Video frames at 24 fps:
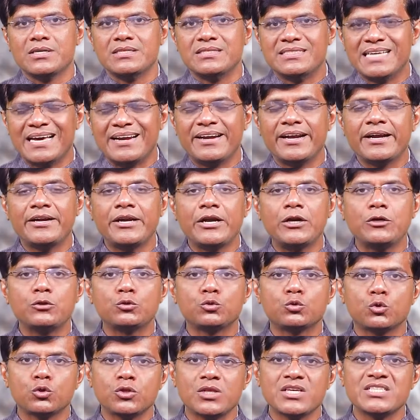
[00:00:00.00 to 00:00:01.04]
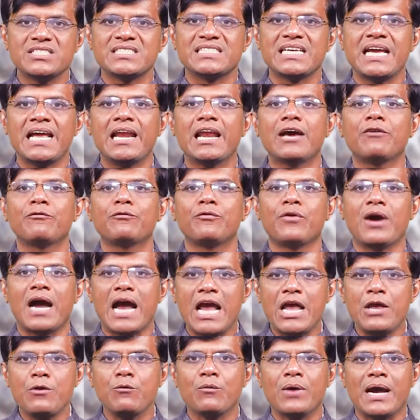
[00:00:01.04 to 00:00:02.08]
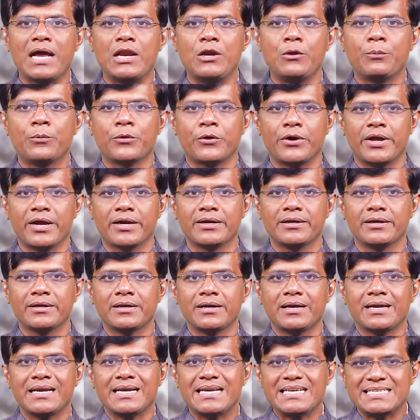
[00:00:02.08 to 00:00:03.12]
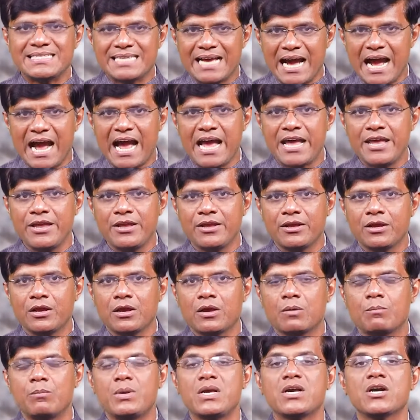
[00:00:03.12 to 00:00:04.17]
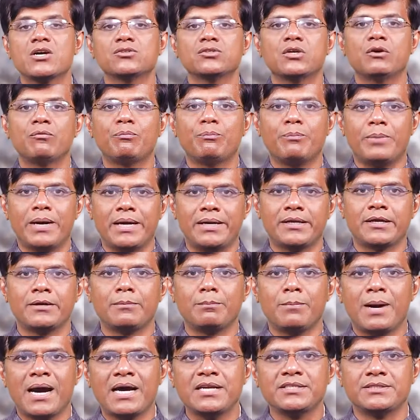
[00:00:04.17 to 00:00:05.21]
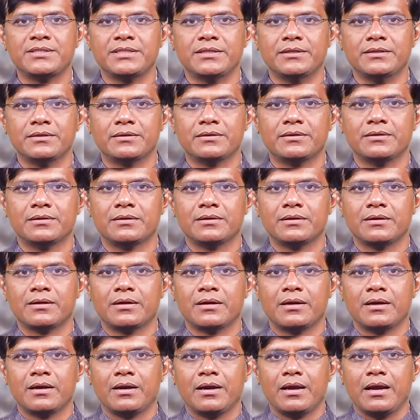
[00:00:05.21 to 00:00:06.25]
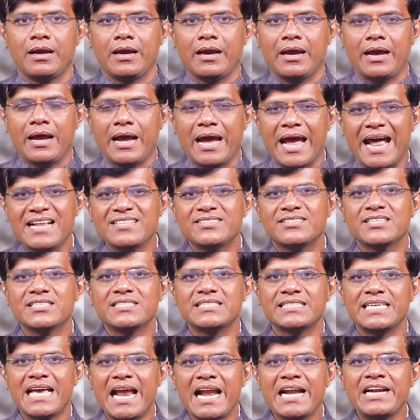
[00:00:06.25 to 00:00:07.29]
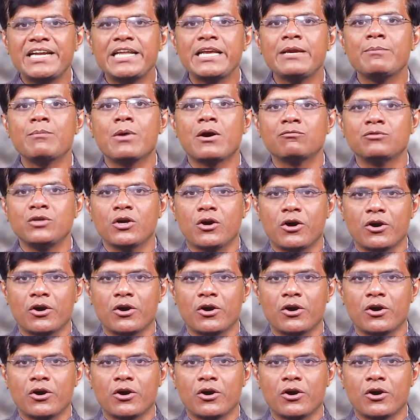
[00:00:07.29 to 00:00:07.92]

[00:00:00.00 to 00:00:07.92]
generated through the sale of high value product is high because of better margin. Hence, the sale team of the